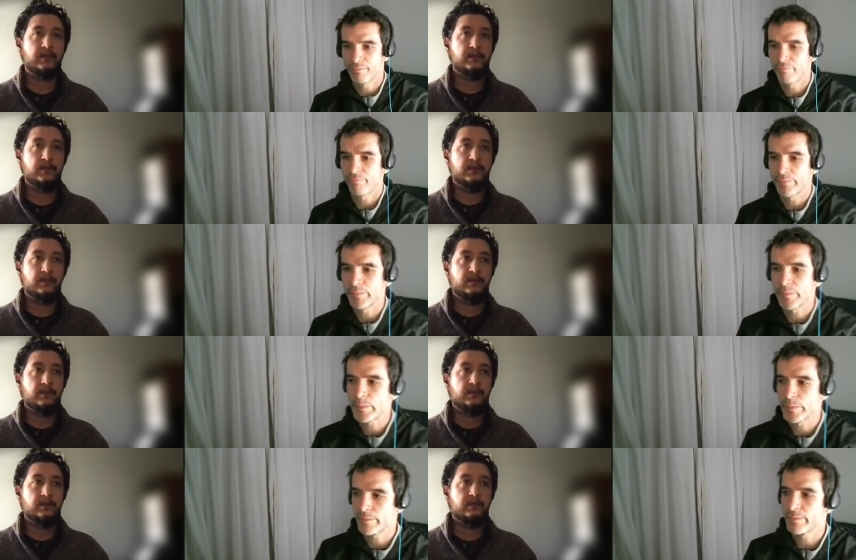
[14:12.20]

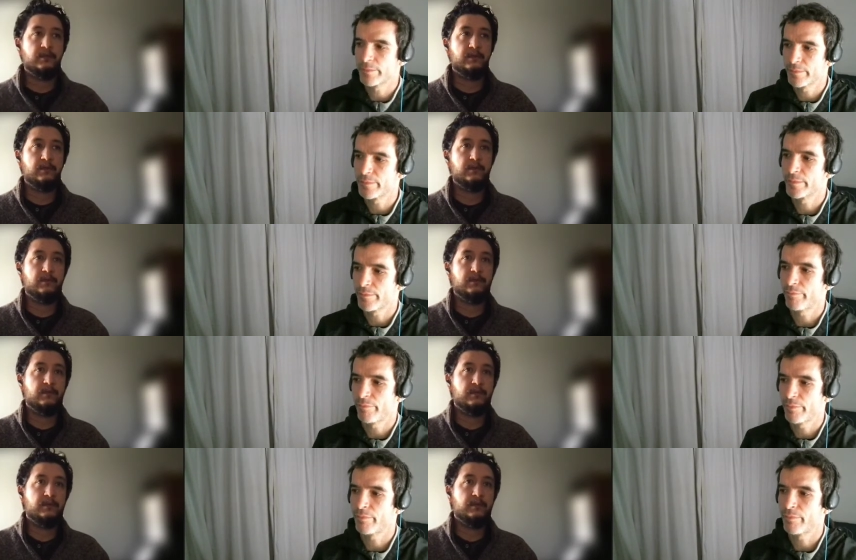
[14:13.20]

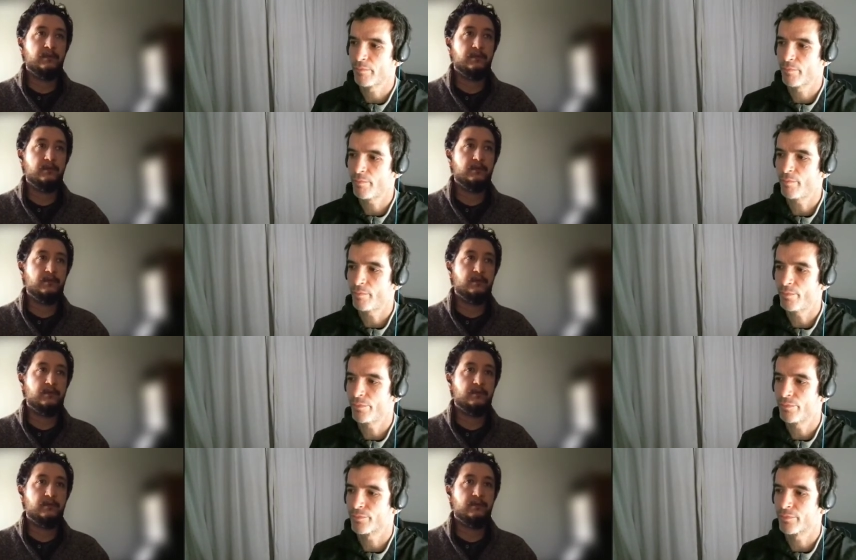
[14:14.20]

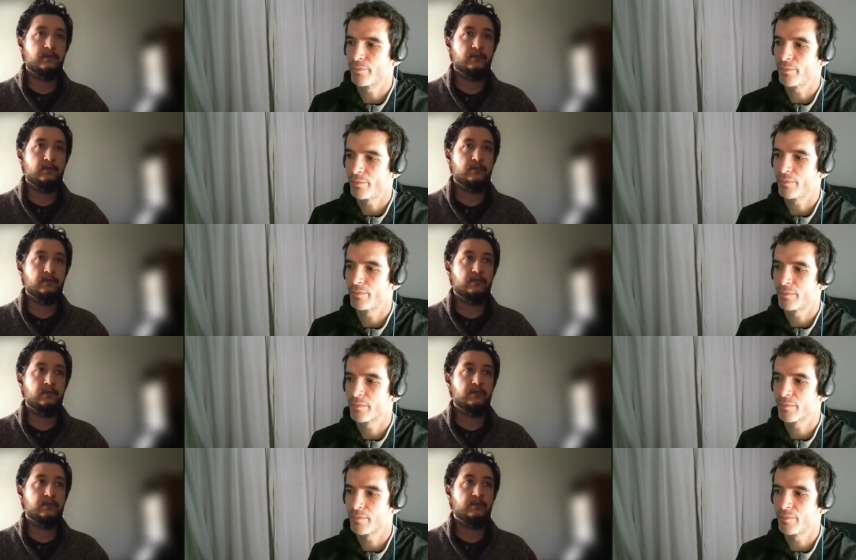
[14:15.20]

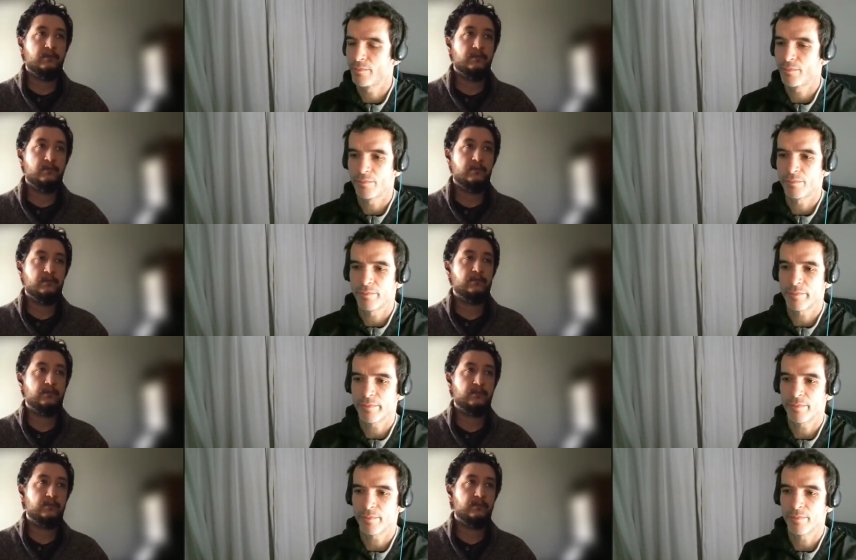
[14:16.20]

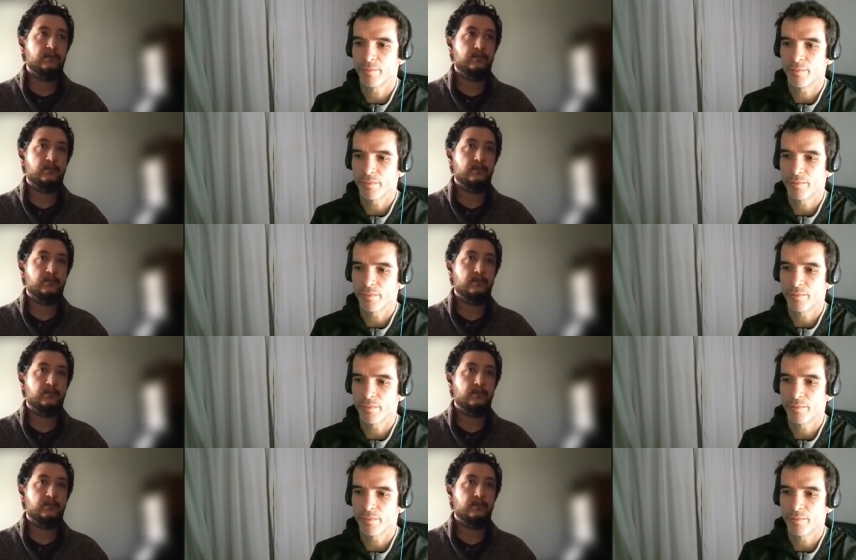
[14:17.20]
Nobody speaks.